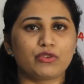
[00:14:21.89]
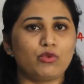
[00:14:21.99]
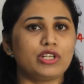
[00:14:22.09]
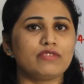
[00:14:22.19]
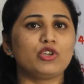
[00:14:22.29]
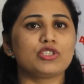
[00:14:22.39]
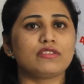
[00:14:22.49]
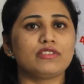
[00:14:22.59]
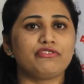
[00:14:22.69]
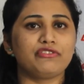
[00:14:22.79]
what was
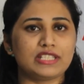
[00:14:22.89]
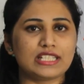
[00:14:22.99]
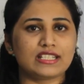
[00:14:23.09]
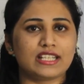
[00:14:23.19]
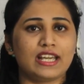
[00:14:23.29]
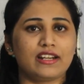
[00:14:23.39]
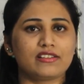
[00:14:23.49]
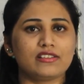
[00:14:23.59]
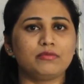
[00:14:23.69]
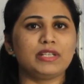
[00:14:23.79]
our 6th
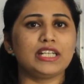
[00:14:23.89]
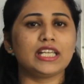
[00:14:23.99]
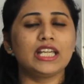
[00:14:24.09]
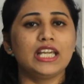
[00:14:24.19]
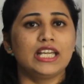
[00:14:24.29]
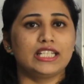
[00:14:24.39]
character meaning?